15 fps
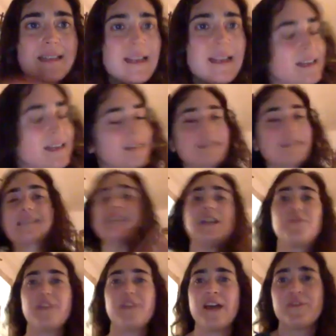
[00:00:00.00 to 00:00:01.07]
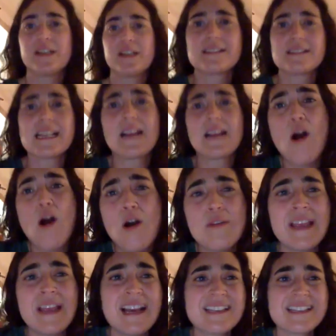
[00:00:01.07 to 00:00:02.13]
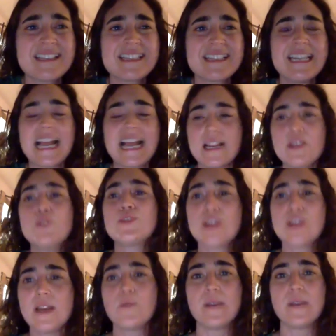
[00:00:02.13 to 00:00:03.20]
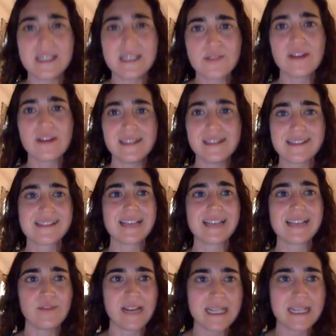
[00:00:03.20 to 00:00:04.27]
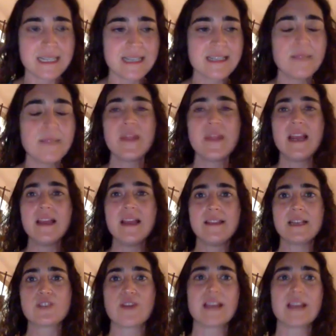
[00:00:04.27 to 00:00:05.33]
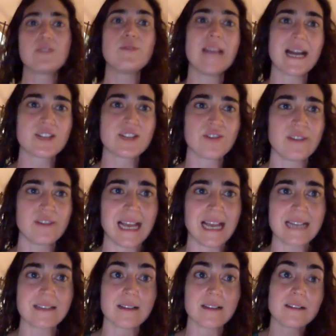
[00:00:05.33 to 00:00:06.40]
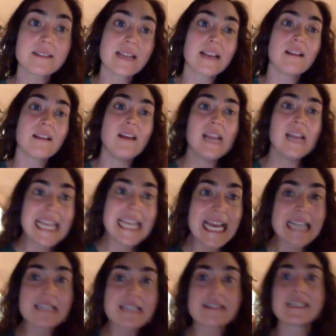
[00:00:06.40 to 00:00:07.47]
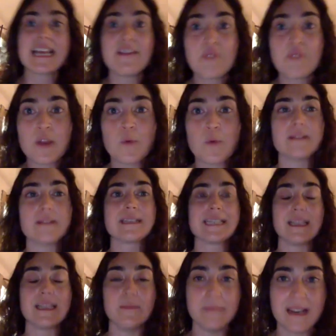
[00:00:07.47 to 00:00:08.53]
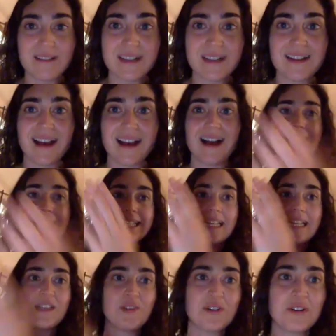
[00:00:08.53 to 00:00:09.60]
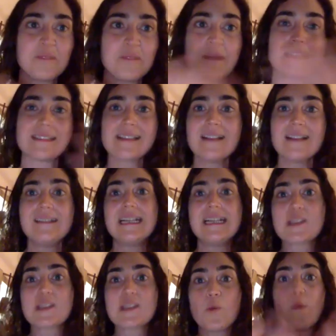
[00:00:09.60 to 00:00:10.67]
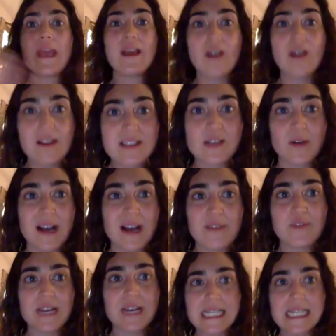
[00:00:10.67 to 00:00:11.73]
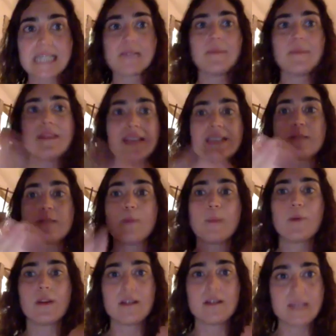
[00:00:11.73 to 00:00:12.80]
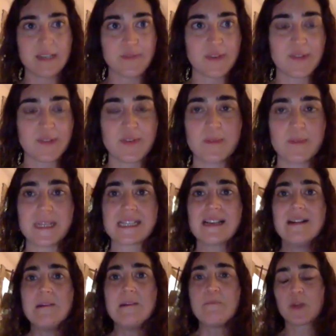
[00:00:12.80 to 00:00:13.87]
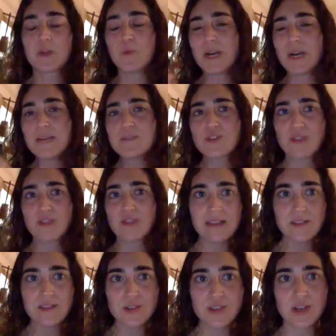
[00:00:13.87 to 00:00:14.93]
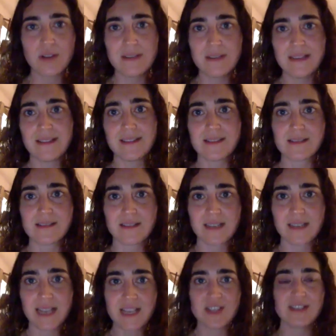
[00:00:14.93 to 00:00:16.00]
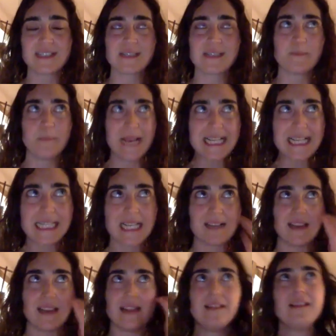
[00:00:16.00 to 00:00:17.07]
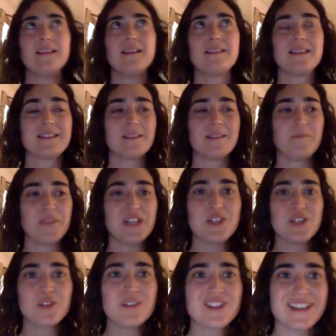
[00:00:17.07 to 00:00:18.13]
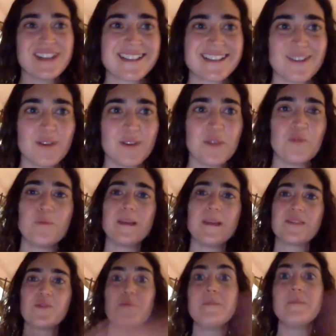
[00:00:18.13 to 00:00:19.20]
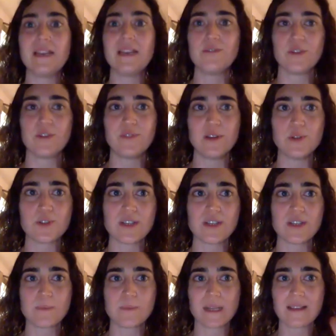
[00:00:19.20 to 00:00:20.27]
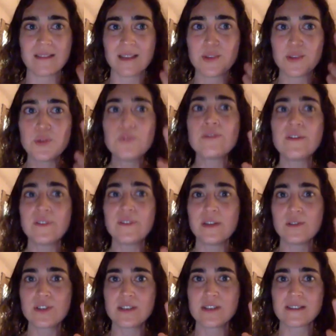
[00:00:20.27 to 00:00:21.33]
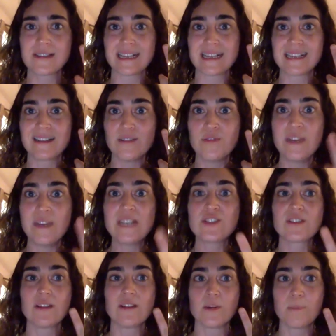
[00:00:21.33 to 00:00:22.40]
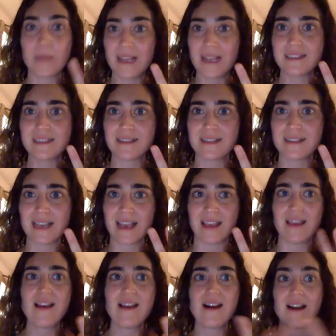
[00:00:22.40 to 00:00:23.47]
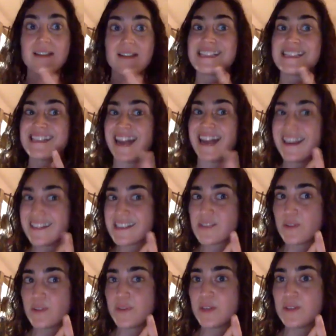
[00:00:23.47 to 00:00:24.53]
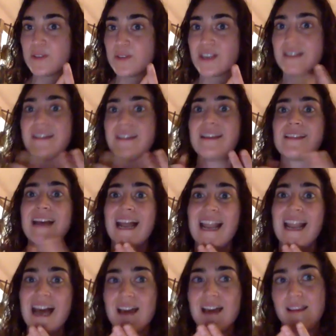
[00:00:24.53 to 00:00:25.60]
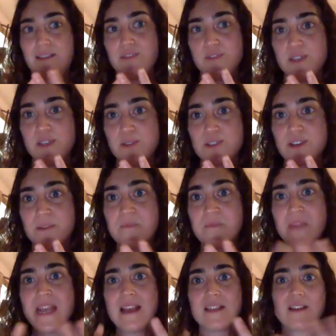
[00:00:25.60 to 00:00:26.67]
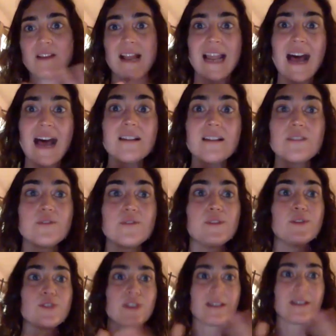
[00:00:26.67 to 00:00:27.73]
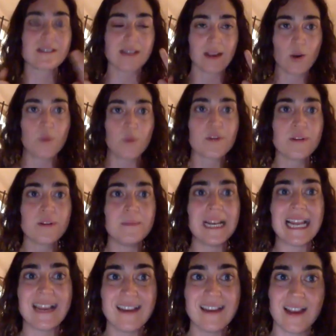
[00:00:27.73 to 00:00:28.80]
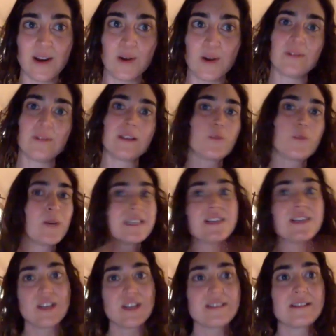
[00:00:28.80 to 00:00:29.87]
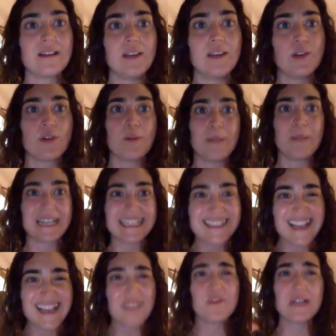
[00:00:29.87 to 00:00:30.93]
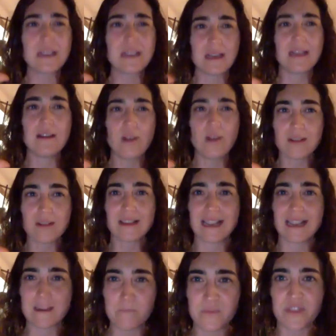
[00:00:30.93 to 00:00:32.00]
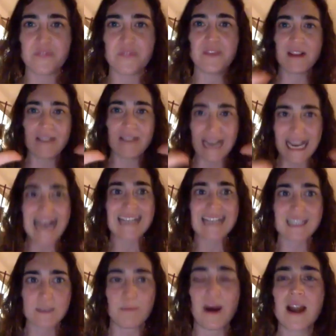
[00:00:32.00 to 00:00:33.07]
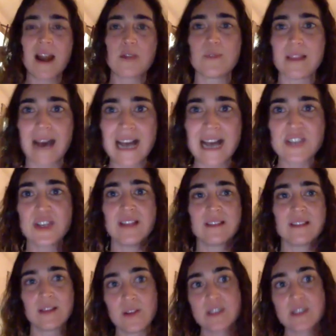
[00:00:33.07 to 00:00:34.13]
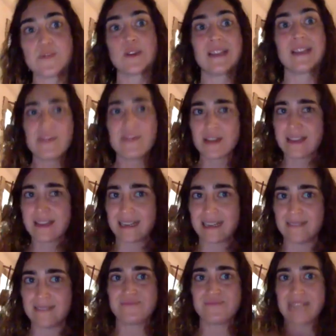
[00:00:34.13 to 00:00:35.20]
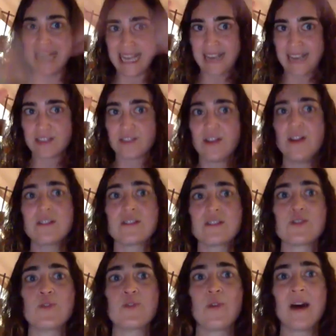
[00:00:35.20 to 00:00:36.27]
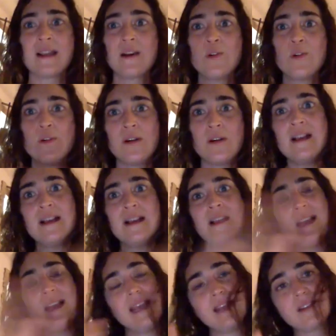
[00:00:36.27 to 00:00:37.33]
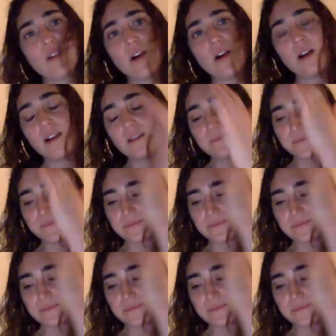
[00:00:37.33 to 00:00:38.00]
like self-evidence like oh yes it's not usually when israelis say racism they try to naturalize it it's like yes it's everywhere it's in america it's in europe and it's uh, so we also have racism these people are different from us but what i'm trying to show in the dissertation is basically that in jewish history we've been through many revolutions but the two revolutions that reached their peak today are the zionist revolution and the halachic revolution Revolution. The Halachic Revolution is like over a millennia old. It wasn't just in Europe, but it definitely got like the very last part with Rashi and the Tosfot and everything, and later on the Shulchan Aruch. It all